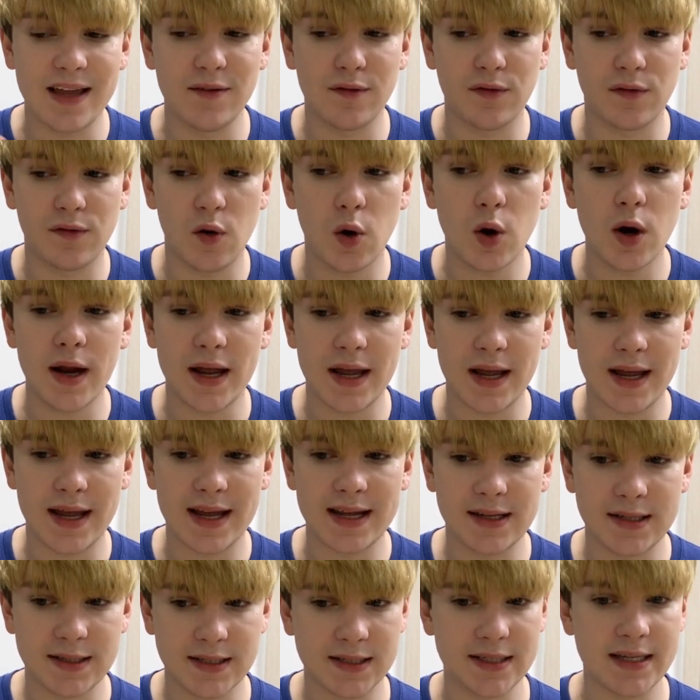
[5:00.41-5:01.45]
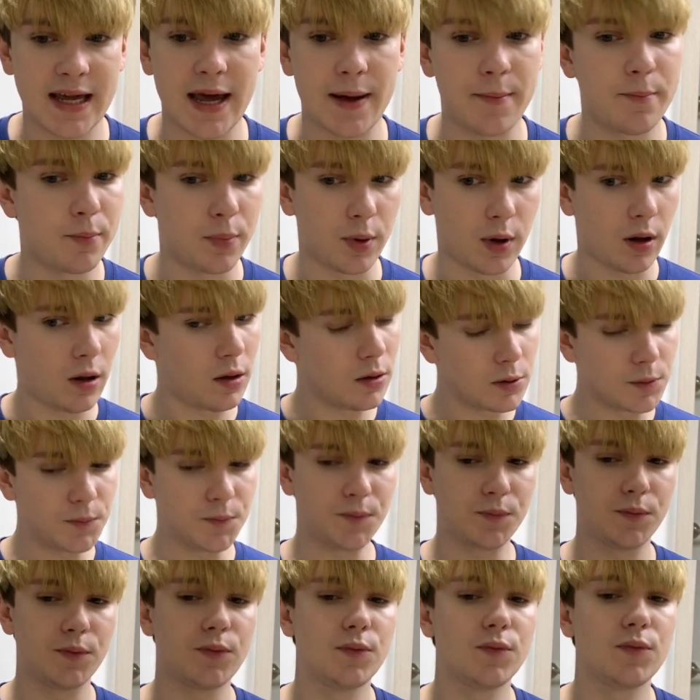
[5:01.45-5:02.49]
For example,
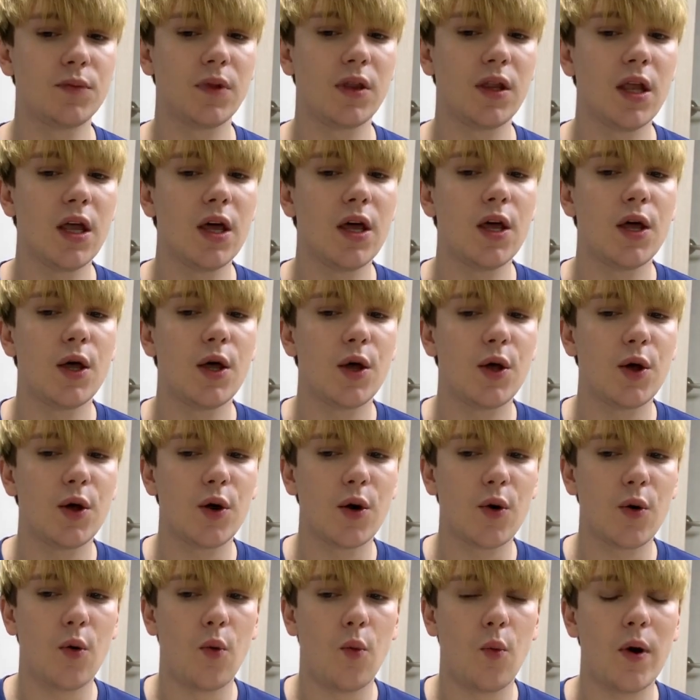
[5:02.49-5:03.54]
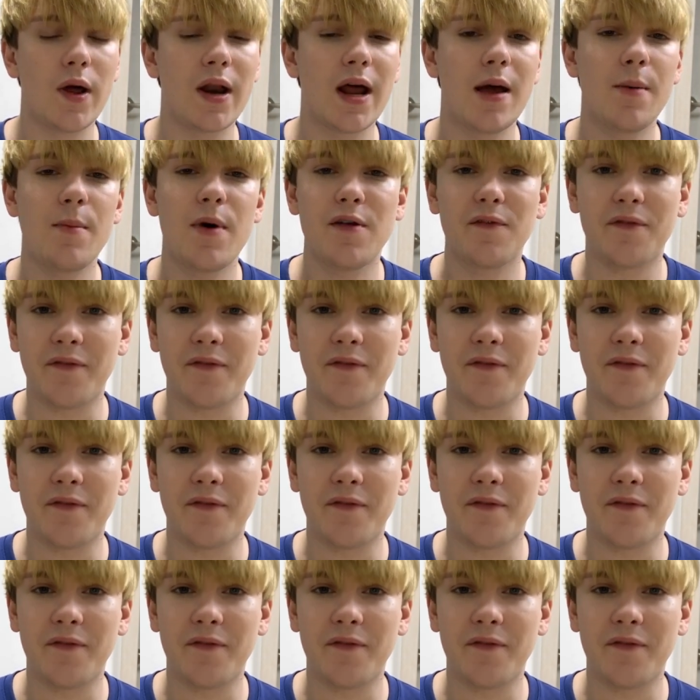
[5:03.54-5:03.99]
when I'm on